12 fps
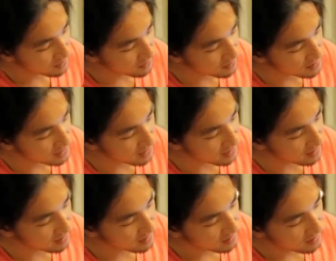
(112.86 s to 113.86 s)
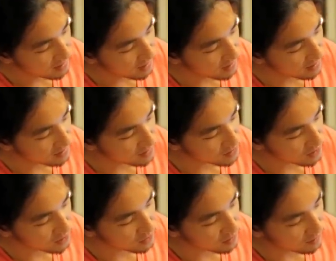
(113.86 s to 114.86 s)
you're gonna take it and then
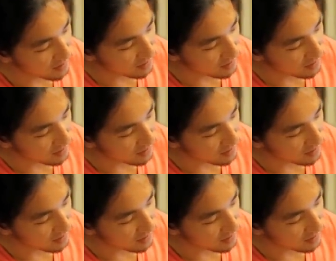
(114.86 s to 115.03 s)
start screwing the